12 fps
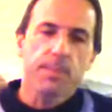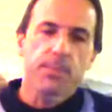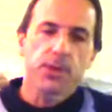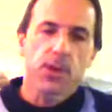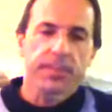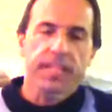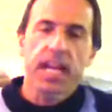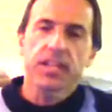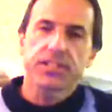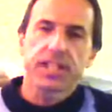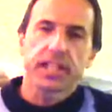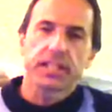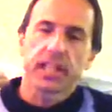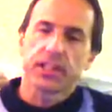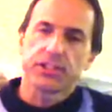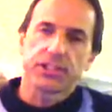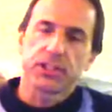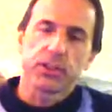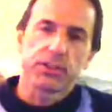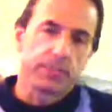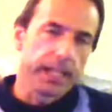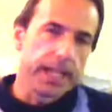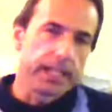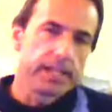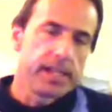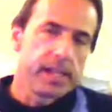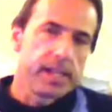air purification technologies known to man.